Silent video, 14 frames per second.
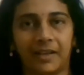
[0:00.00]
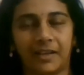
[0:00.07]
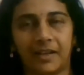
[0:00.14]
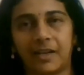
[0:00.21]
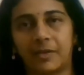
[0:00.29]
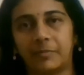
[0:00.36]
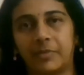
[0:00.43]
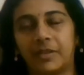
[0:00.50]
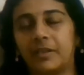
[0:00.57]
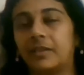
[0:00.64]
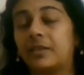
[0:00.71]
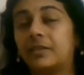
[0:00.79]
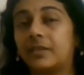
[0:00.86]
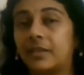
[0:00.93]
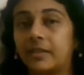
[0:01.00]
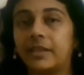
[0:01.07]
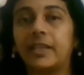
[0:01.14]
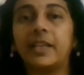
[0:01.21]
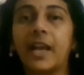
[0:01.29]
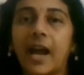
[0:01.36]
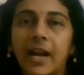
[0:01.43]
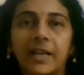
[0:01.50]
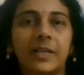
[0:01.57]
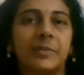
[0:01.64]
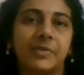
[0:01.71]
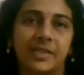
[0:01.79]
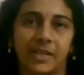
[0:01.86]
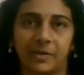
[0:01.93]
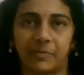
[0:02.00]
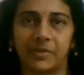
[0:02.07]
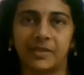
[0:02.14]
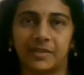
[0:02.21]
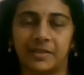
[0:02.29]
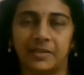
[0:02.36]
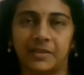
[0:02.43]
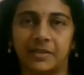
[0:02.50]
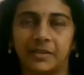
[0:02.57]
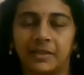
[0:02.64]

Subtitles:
atoms are present.